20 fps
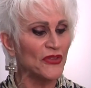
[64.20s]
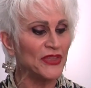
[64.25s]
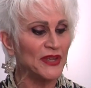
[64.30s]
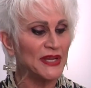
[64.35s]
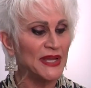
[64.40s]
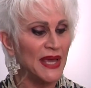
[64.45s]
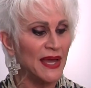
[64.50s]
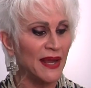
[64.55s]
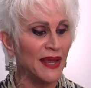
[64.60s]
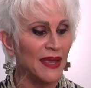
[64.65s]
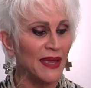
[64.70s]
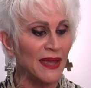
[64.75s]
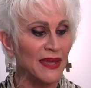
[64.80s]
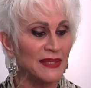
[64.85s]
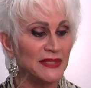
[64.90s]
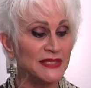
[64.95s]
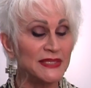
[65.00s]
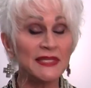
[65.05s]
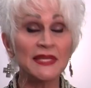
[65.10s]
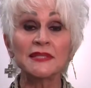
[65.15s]
the
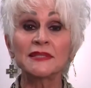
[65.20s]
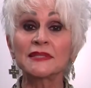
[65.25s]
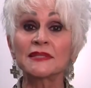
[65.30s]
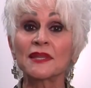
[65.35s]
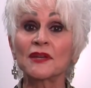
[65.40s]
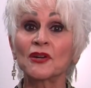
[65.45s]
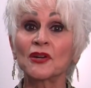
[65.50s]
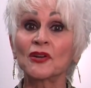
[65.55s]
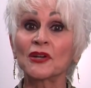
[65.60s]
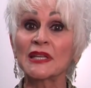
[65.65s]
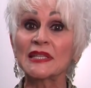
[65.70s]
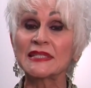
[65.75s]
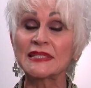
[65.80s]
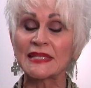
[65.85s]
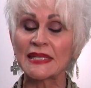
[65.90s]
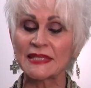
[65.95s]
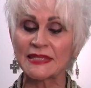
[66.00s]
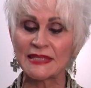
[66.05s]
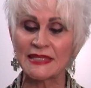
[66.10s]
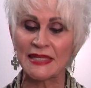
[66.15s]
decades, since the early
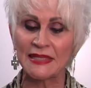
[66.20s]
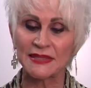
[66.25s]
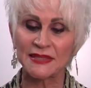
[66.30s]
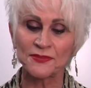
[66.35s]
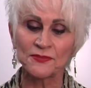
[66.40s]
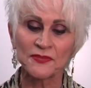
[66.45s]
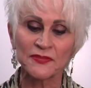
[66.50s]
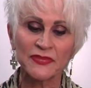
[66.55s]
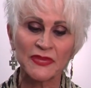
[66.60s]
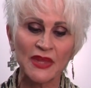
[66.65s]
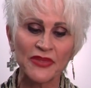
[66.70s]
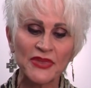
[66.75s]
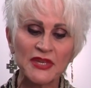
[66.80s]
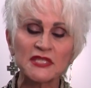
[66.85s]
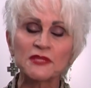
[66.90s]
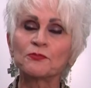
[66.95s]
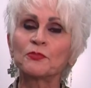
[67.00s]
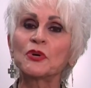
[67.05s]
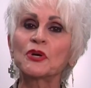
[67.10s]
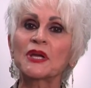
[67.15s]
60s,
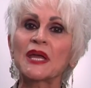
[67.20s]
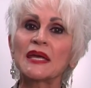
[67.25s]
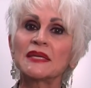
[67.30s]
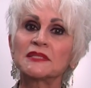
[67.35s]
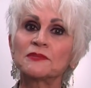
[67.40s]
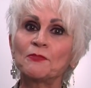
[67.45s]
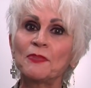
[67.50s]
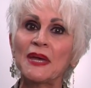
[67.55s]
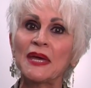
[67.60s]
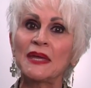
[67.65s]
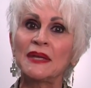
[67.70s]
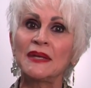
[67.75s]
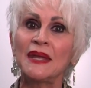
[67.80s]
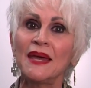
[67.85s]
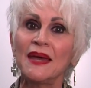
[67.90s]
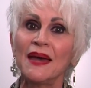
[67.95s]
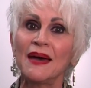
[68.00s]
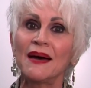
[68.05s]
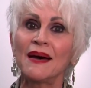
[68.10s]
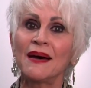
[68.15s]
this book has been
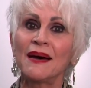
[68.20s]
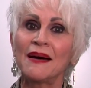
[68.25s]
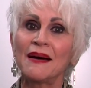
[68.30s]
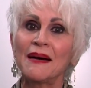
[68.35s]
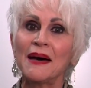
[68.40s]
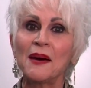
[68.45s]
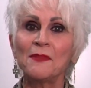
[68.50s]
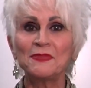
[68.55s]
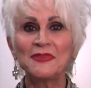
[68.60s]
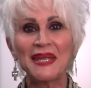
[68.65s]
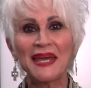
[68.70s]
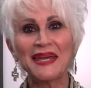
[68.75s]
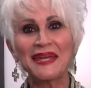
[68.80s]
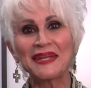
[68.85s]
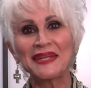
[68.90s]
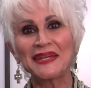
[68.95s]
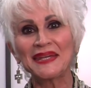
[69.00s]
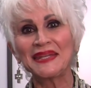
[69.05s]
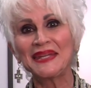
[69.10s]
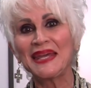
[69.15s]

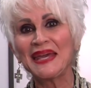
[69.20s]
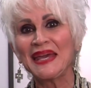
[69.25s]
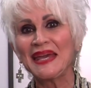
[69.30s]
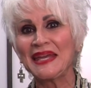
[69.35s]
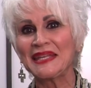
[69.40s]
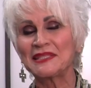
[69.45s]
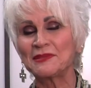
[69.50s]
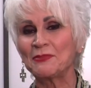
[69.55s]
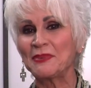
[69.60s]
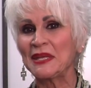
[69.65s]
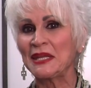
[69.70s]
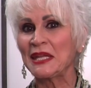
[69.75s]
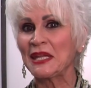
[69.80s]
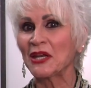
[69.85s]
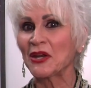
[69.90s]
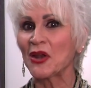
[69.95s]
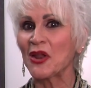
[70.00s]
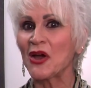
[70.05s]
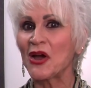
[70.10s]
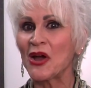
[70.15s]
updated, it's been
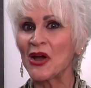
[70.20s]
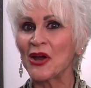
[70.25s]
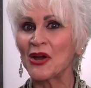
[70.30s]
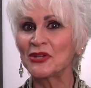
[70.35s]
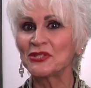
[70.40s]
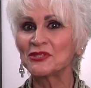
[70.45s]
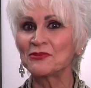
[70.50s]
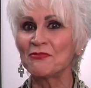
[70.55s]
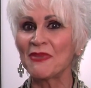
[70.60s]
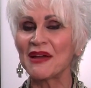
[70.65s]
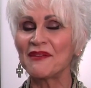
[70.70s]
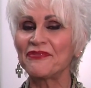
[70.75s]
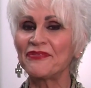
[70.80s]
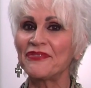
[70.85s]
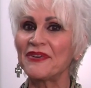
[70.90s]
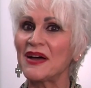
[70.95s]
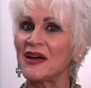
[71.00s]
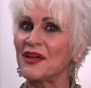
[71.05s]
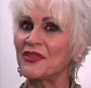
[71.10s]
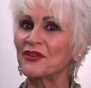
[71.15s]
enlarged. My
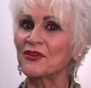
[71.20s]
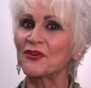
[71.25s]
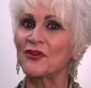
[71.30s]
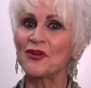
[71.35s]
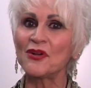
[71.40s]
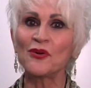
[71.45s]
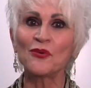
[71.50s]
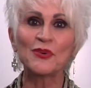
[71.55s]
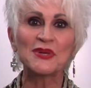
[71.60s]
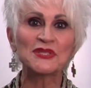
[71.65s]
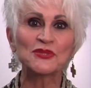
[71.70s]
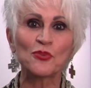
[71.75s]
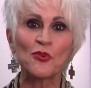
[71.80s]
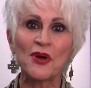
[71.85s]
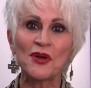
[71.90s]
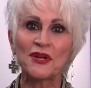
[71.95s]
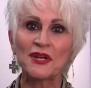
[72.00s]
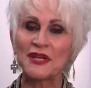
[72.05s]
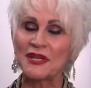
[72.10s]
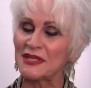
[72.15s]
father always
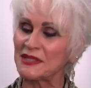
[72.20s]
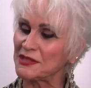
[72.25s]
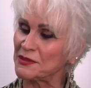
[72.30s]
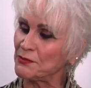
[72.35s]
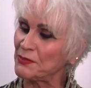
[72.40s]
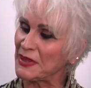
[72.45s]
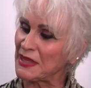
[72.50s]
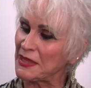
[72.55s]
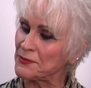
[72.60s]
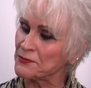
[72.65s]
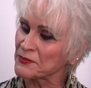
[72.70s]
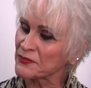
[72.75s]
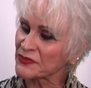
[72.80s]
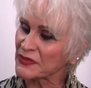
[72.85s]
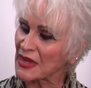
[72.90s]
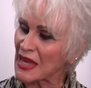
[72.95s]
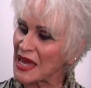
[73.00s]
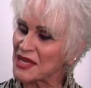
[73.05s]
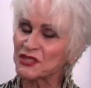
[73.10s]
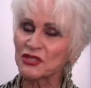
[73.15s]
wanted it to be
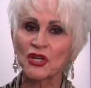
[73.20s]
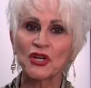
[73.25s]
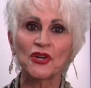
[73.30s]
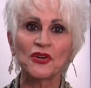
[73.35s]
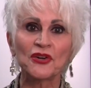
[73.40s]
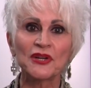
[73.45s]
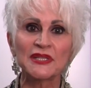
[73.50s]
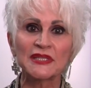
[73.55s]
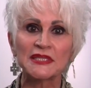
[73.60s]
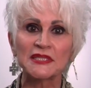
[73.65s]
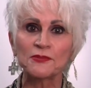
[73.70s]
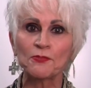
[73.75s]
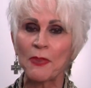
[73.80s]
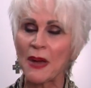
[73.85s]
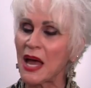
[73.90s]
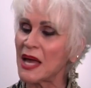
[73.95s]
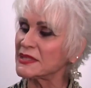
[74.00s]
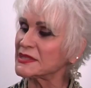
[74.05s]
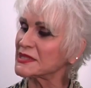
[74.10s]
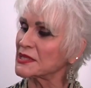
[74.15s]
as current as
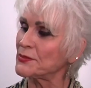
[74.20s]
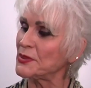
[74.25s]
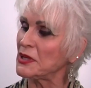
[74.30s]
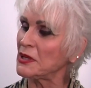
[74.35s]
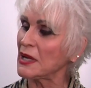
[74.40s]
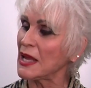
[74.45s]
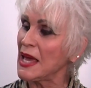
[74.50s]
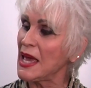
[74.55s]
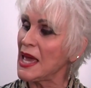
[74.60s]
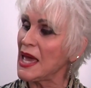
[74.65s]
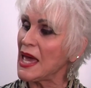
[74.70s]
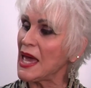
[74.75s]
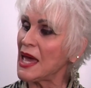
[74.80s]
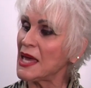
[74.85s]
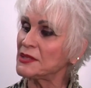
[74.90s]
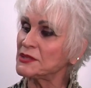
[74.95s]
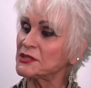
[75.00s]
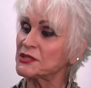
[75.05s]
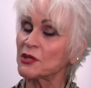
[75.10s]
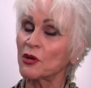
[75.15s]
possible,
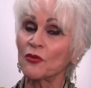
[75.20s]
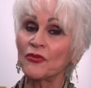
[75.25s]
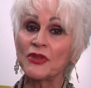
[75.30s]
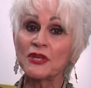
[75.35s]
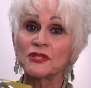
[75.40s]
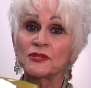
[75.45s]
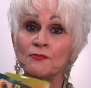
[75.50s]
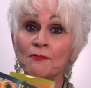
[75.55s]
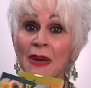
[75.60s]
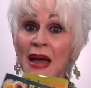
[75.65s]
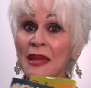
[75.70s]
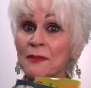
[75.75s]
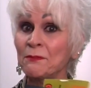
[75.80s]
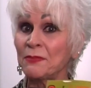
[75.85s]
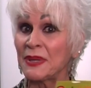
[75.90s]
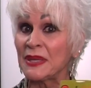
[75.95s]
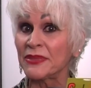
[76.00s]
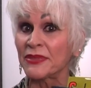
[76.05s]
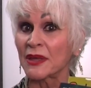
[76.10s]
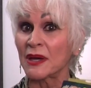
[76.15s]
and so this might
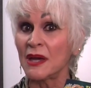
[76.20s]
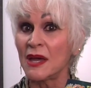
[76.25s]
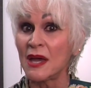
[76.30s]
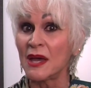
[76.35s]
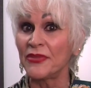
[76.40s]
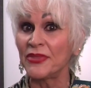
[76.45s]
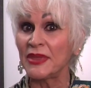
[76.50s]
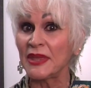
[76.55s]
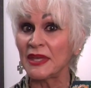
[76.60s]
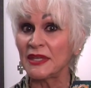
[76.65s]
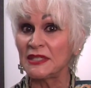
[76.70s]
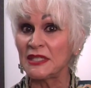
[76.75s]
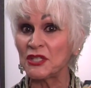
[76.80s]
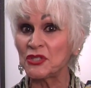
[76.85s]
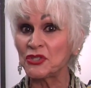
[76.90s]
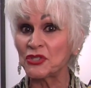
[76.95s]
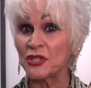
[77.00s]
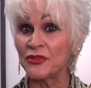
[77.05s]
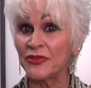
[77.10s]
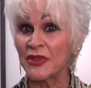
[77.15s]
be the
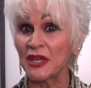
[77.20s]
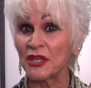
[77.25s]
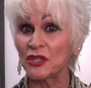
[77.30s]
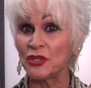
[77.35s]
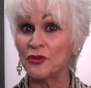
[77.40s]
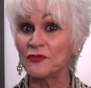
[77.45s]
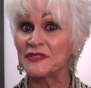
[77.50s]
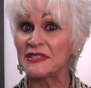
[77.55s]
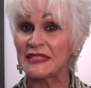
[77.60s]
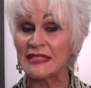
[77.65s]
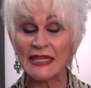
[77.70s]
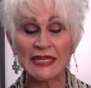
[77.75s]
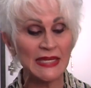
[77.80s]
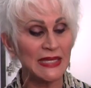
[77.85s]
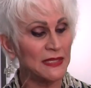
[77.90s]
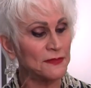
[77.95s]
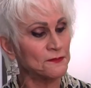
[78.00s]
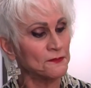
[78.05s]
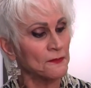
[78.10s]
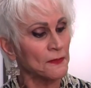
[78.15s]
edition that you've
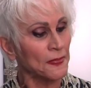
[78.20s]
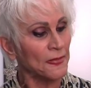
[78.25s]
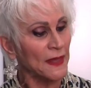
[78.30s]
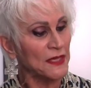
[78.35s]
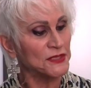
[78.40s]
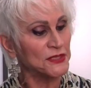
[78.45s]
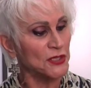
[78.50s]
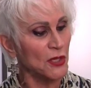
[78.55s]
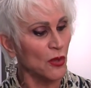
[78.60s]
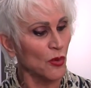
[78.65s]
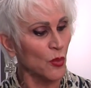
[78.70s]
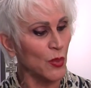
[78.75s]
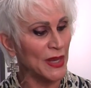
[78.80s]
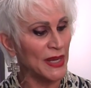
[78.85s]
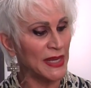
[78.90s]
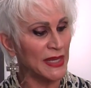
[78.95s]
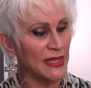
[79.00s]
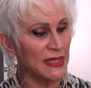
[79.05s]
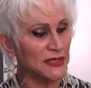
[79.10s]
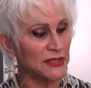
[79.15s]
seen. Soul
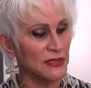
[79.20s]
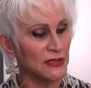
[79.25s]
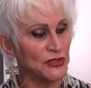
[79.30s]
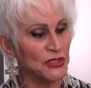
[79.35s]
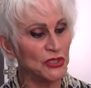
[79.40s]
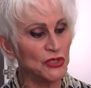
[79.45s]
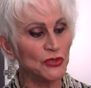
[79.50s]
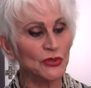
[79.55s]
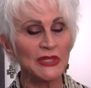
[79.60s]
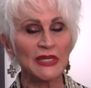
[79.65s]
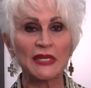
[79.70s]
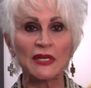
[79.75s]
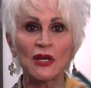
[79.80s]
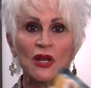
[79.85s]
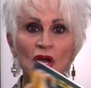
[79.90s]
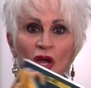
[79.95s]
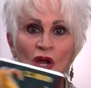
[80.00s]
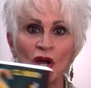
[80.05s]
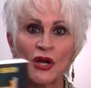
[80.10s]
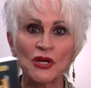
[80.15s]
Winning is new and
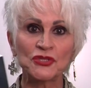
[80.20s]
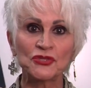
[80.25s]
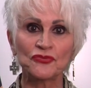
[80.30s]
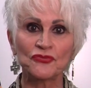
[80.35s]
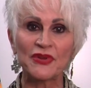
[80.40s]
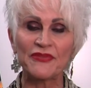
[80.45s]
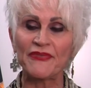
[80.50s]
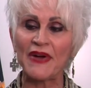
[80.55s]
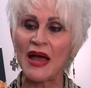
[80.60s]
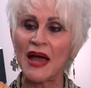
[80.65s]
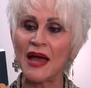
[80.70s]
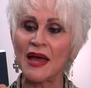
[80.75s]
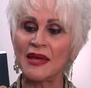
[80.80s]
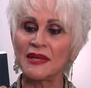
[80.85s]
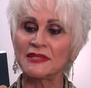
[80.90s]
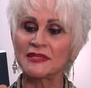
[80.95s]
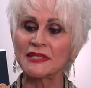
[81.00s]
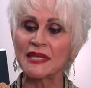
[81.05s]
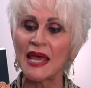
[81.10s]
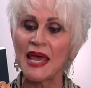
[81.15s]
enlarged,
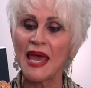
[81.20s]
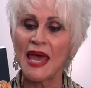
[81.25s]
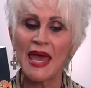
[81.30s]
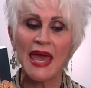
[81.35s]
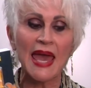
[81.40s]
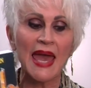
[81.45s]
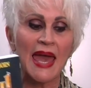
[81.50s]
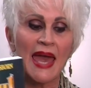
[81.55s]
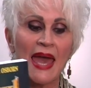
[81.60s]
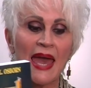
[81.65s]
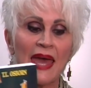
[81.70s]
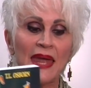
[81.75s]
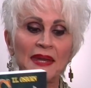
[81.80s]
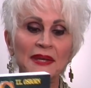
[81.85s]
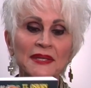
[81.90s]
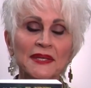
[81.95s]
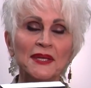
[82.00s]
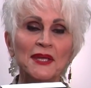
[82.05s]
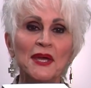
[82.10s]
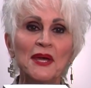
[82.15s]
revised,
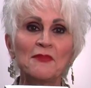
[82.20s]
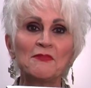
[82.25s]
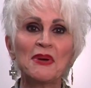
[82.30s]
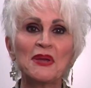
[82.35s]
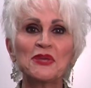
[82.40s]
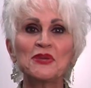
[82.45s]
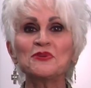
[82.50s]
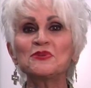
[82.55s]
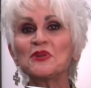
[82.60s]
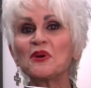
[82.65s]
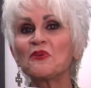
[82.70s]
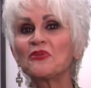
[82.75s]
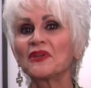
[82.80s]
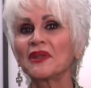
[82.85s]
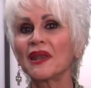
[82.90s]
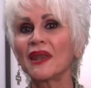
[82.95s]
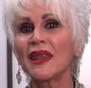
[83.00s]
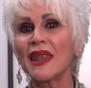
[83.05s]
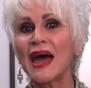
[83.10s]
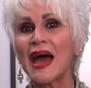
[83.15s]
but you know, the
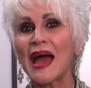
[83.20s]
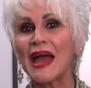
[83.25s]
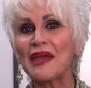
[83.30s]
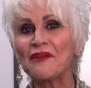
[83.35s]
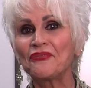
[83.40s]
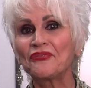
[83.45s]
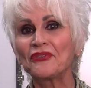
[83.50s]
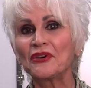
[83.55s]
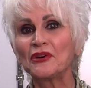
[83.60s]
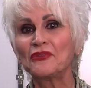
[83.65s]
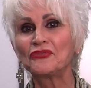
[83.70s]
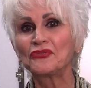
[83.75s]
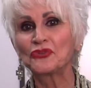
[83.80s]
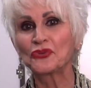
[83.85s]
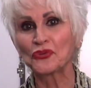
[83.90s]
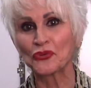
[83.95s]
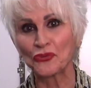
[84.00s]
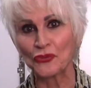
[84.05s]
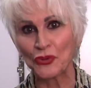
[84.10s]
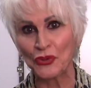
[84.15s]
life of
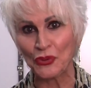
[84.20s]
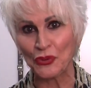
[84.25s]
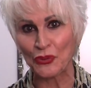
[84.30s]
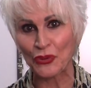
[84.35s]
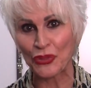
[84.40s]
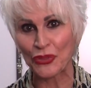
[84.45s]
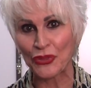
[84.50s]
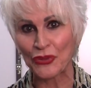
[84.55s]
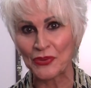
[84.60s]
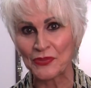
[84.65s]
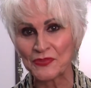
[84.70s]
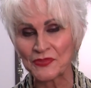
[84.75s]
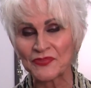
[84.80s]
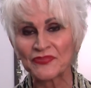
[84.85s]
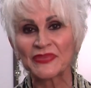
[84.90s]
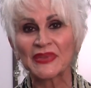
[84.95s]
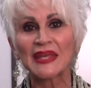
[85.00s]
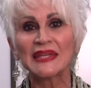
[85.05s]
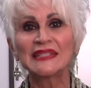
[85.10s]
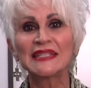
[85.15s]
truth
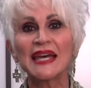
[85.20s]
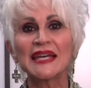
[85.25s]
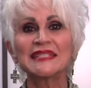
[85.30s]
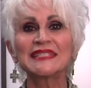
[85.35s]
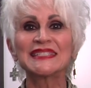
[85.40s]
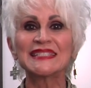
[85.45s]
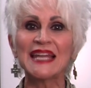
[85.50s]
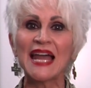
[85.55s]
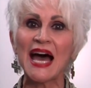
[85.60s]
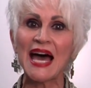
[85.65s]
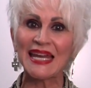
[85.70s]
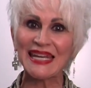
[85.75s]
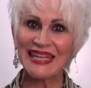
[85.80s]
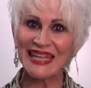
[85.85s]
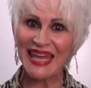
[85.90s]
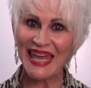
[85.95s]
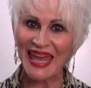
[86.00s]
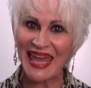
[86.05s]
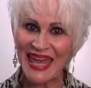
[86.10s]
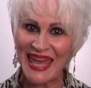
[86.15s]
does not
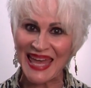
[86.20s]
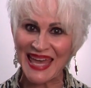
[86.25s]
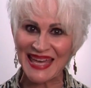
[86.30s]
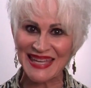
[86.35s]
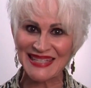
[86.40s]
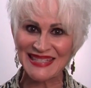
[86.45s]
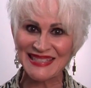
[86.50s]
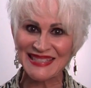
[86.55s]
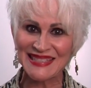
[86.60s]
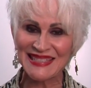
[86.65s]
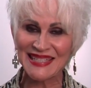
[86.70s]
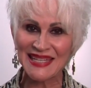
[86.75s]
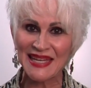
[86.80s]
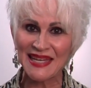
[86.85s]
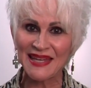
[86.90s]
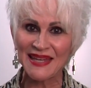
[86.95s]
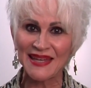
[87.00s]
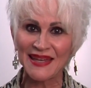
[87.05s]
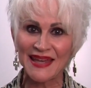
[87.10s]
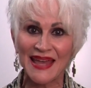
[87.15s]
end
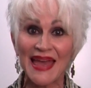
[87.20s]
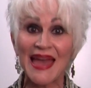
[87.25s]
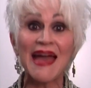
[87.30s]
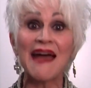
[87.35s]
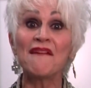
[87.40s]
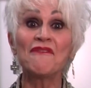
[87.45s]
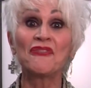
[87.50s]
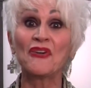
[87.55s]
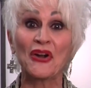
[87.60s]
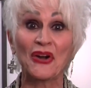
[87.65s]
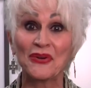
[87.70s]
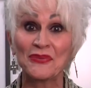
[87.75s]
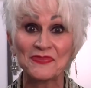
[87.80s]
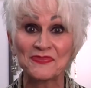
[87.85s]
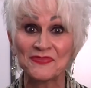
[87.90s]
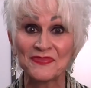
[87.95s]
ever.